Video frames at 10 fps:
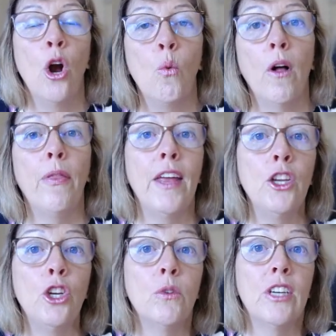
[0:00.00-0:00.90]
Well,
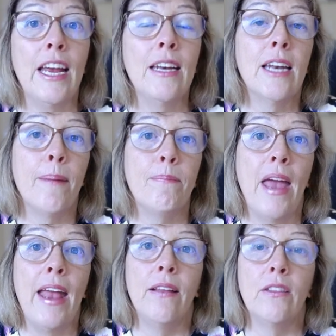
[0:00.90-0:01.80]
then you would end up
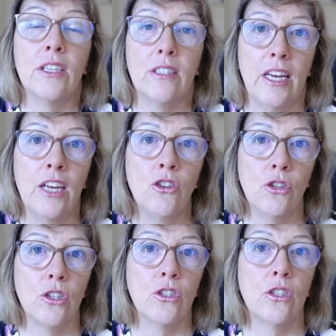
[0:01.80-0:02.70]
paying this
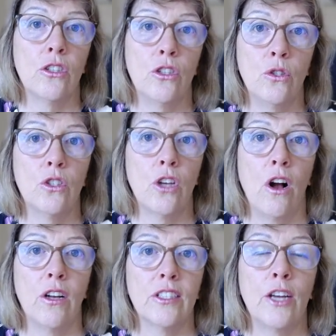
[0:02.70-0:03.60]
interest to
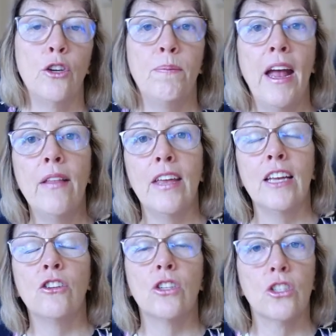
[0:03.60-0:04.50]
SARS, and you pay the
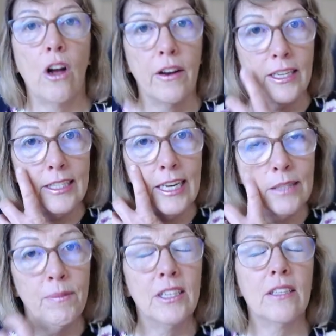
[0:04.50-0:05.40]
interest on
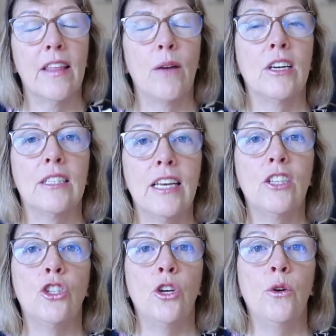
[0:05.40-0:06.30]
assessment. They will
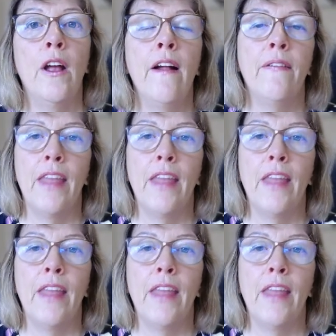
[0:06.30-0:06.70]
assess you.